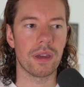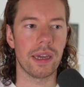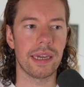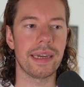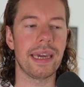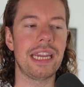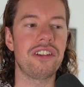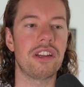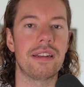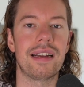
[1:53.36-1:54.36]

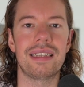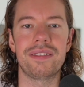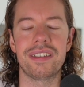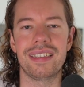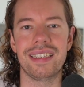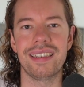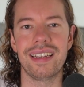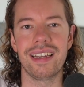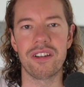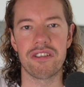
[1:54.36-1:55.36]
engage in an activity
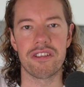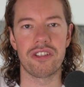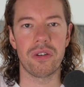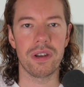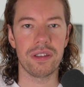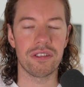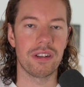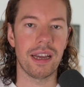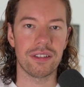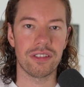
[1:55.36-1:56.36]
or a choice or
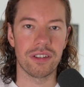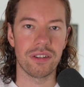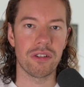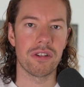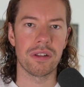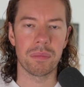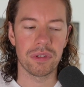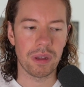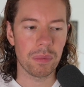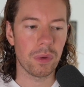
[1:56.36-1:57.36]
an action or
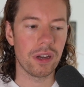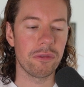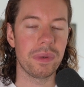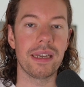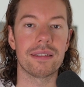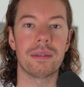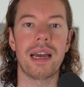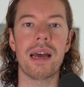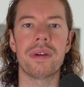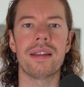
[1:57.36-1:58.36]
some way of being, some
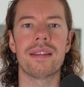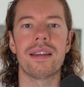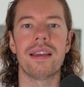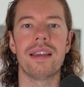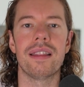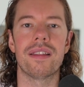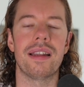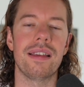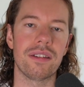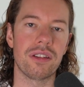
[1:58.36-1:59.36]
habit that
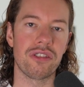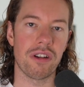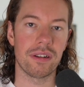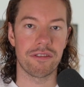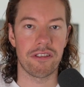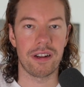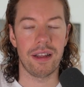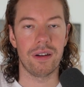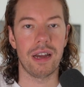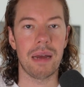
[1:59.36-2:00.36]
isn't constructive right
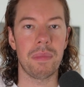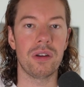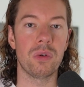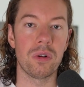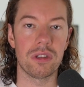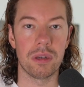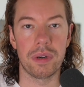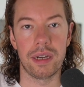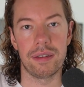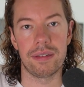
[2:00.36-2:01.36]
now? Am I on
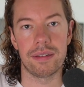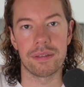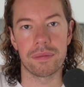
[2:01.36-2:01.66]
autopilot?